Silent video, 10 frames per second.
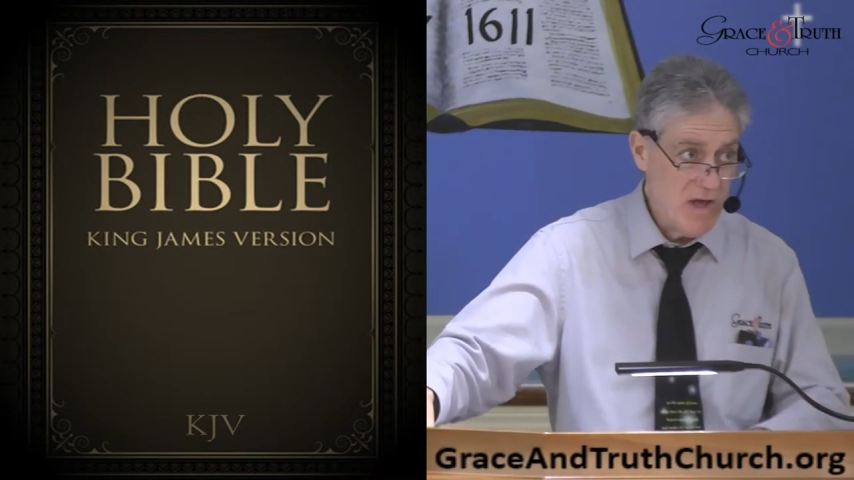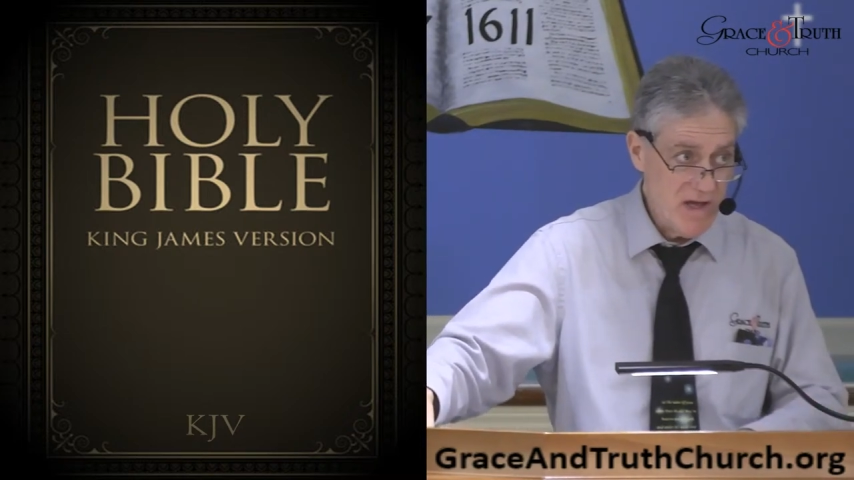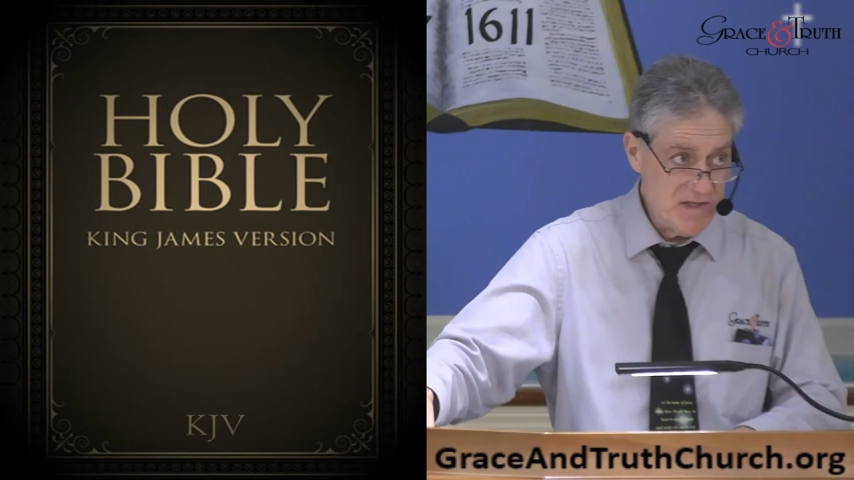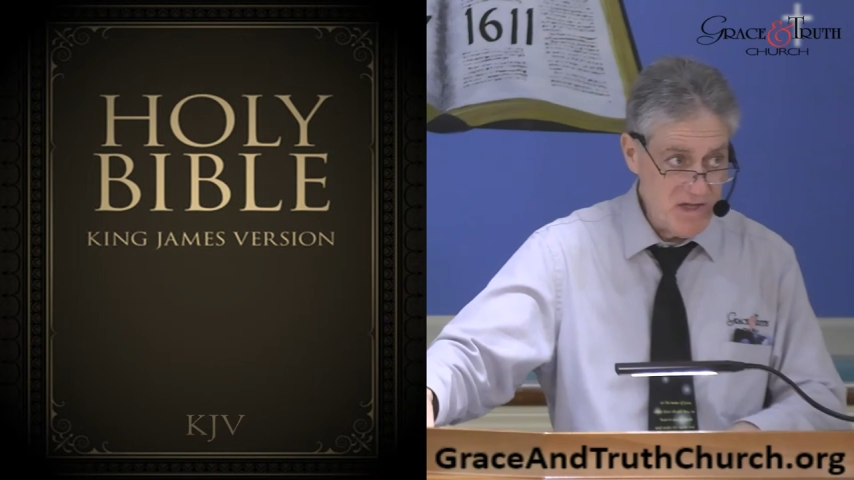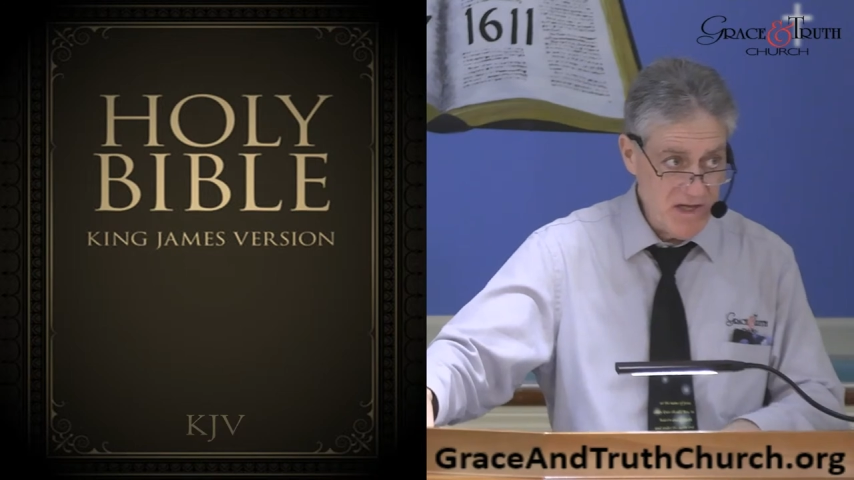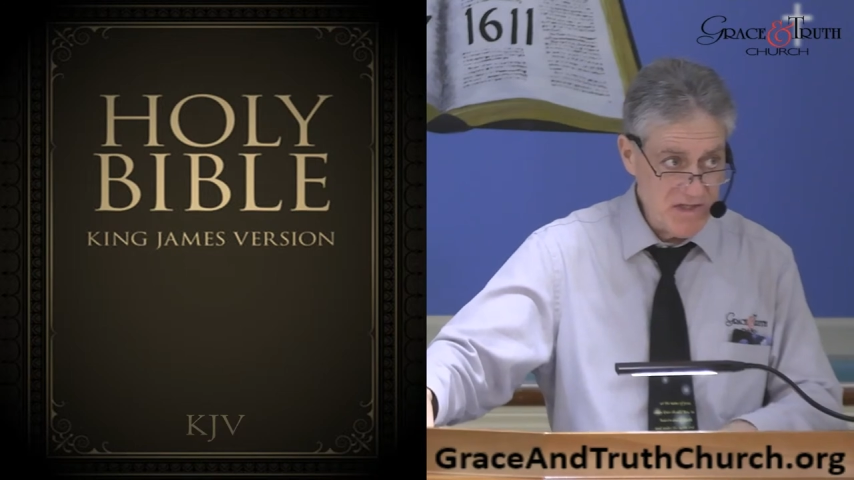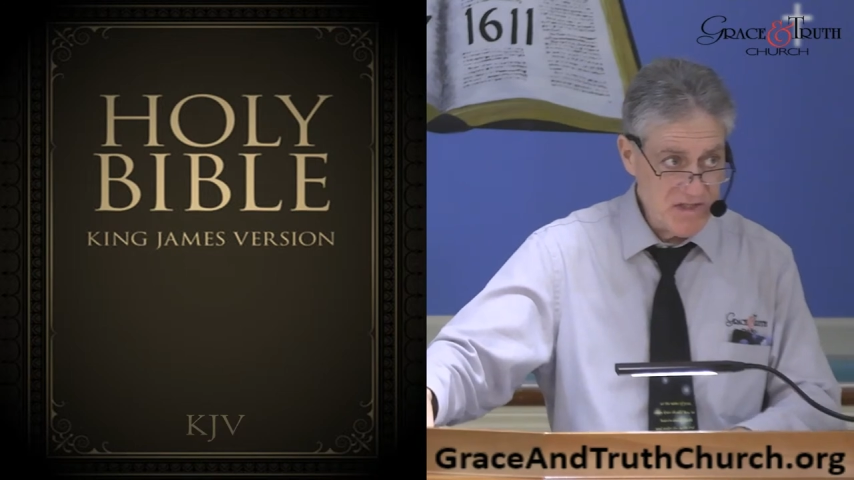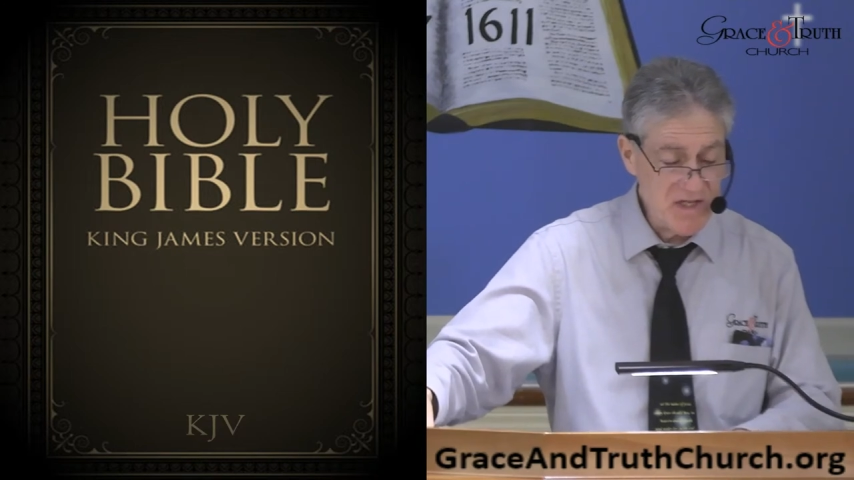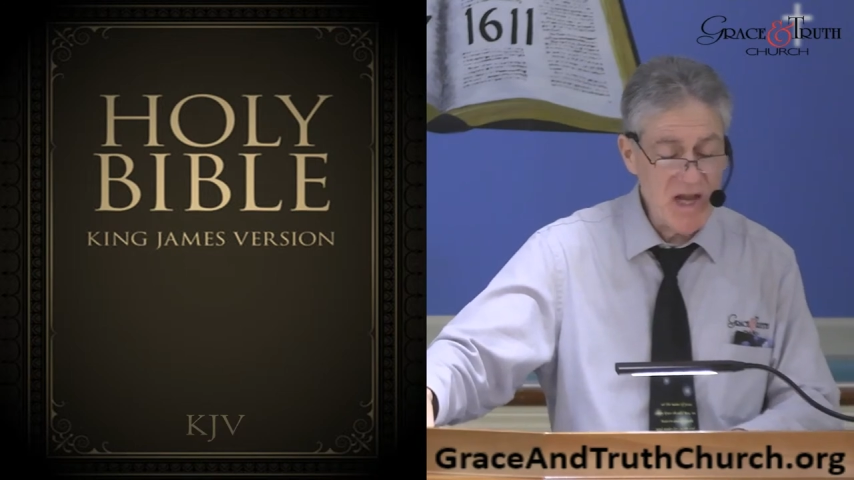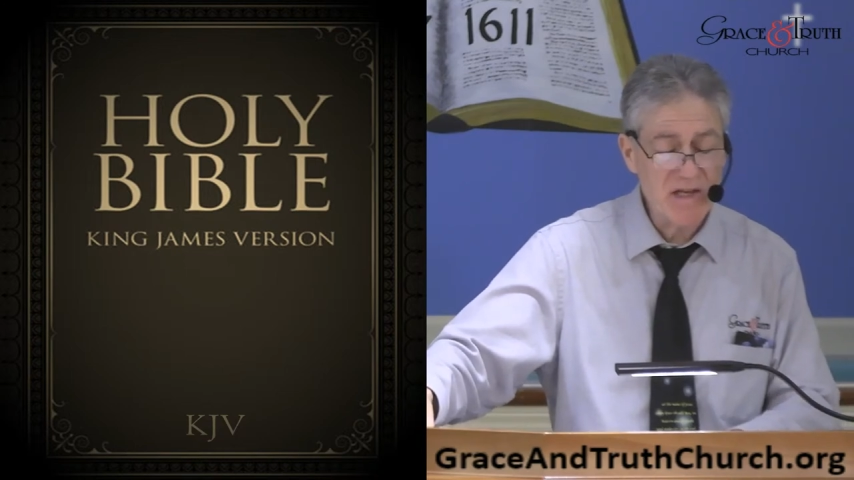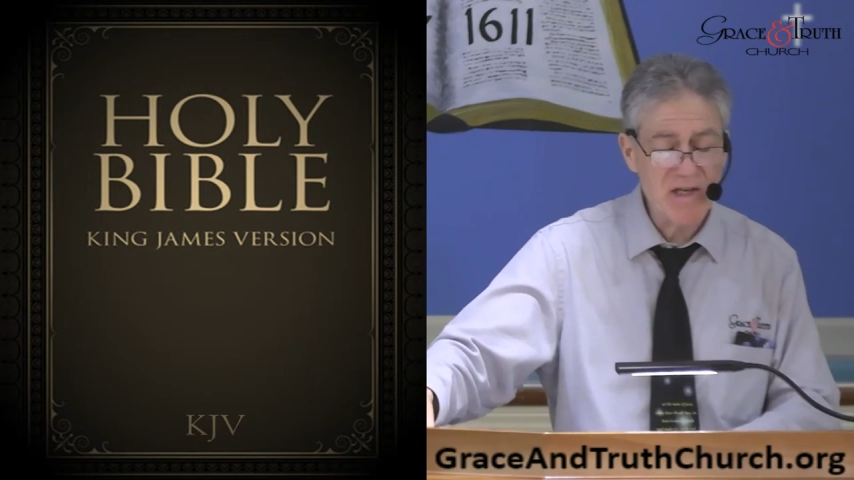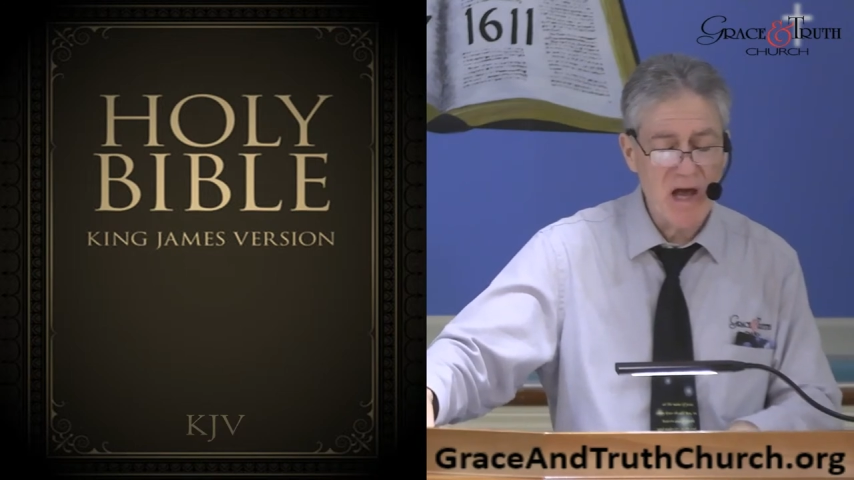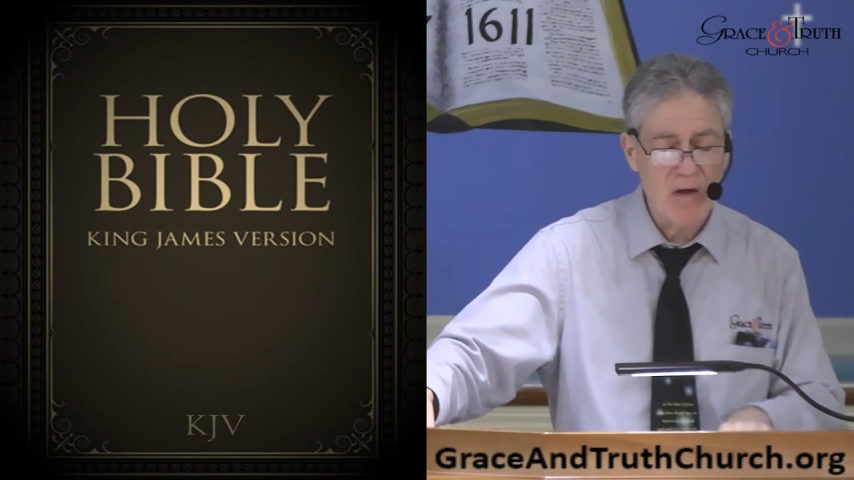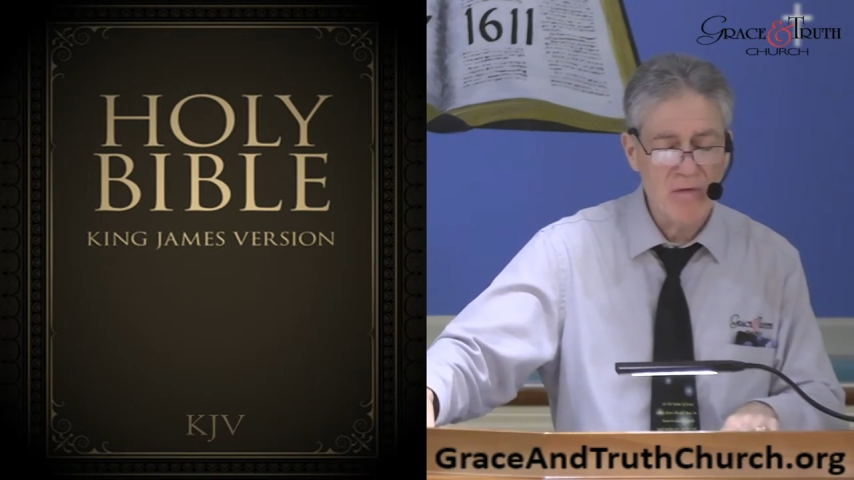It's sad now